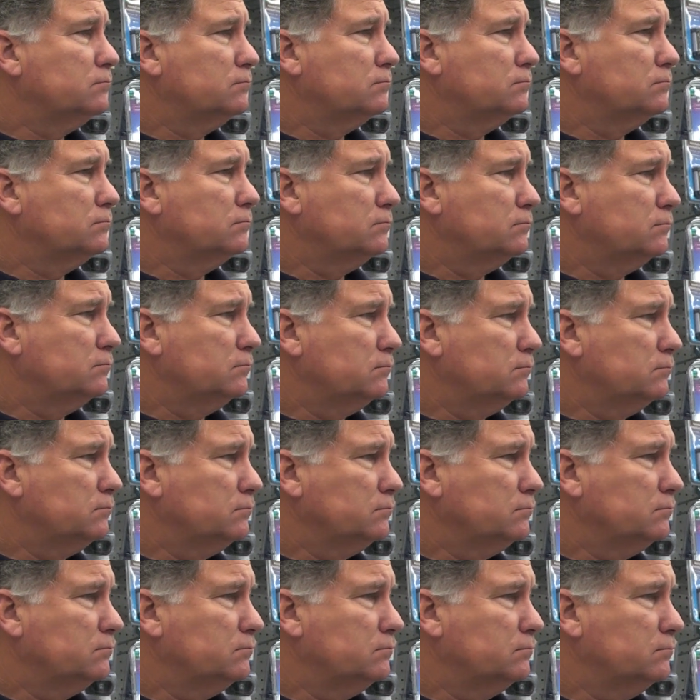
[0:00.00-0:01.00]

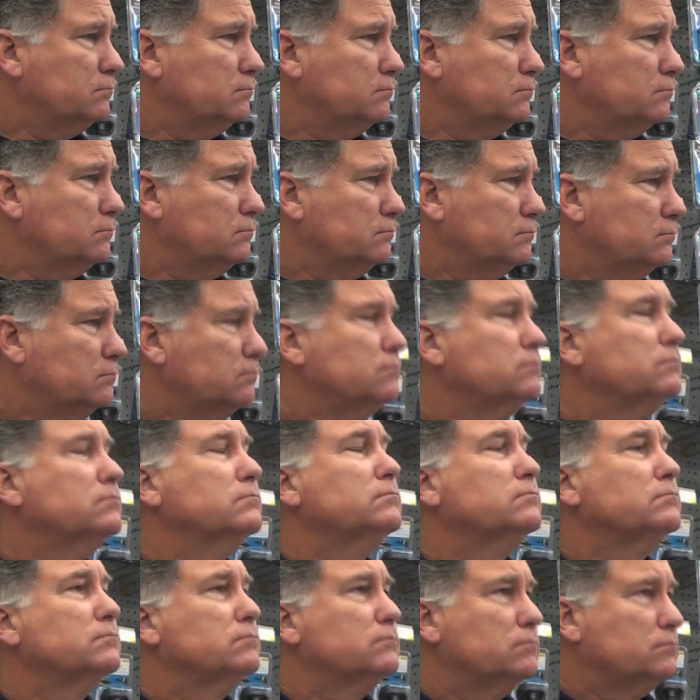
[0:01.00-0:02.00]

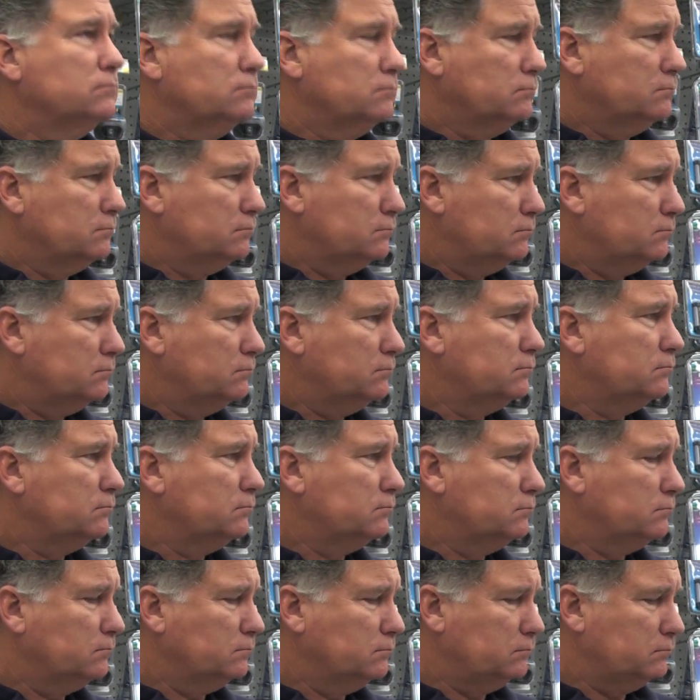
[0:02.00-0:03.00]

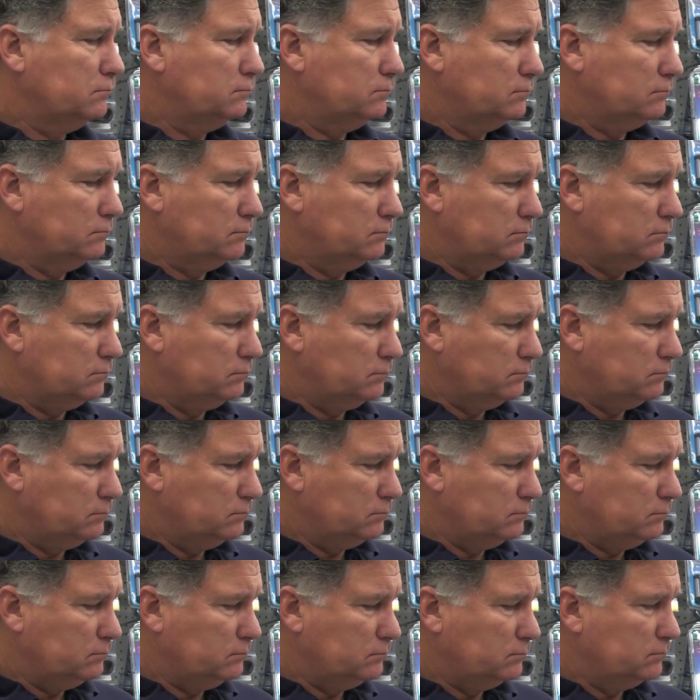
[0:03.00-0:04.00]

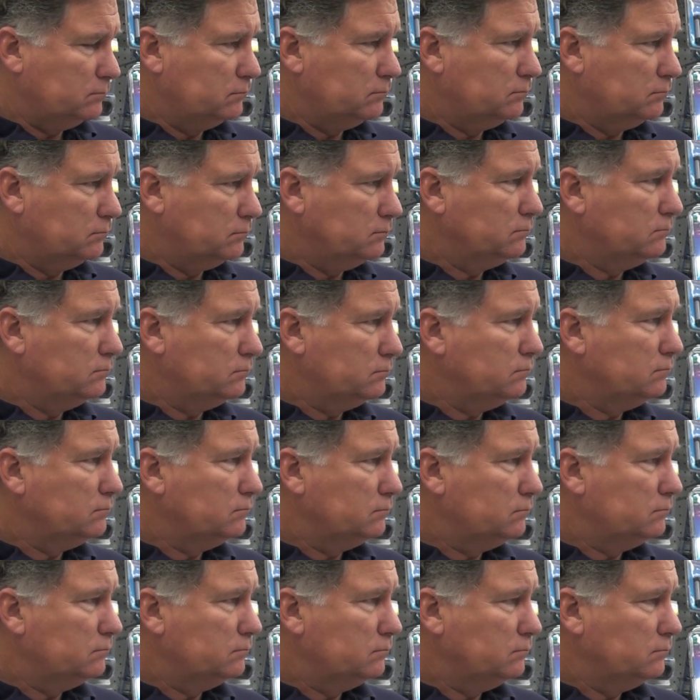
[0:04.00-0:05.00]

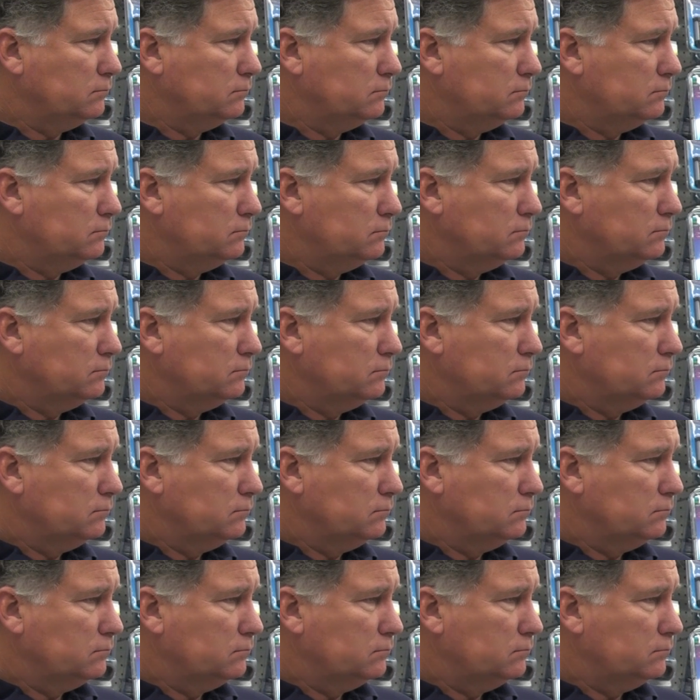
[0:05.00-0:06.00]

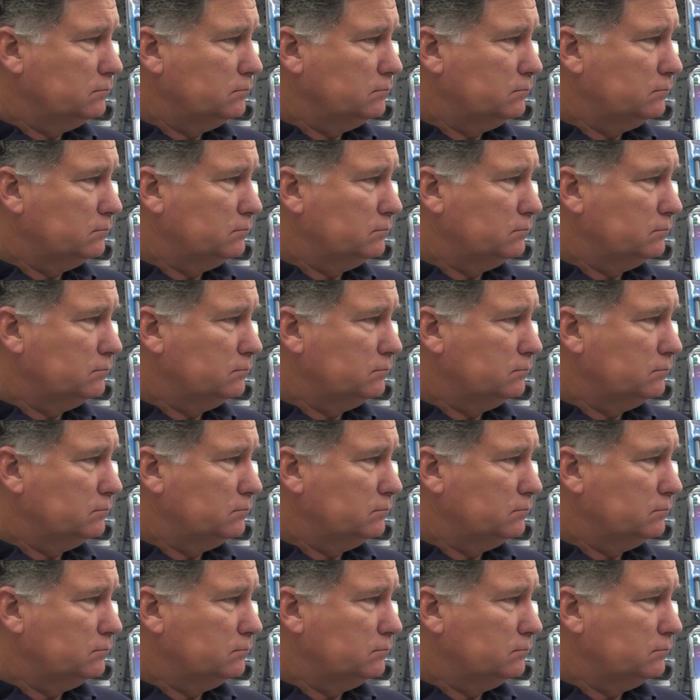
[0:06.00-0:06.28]
No words are spoken by the person on screen.